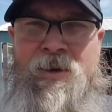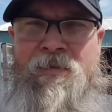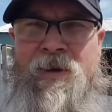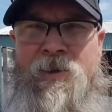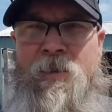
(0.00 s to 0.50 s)
a
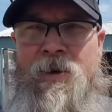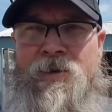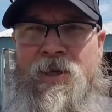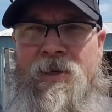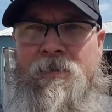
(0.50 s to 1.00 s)
finished
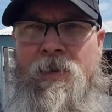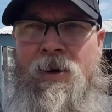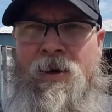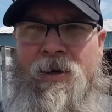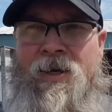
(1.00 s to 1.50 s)

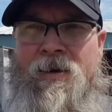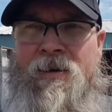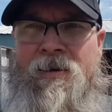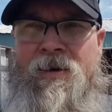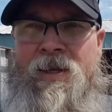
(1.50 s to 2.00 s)
product here
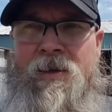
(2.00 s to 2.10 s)
in a little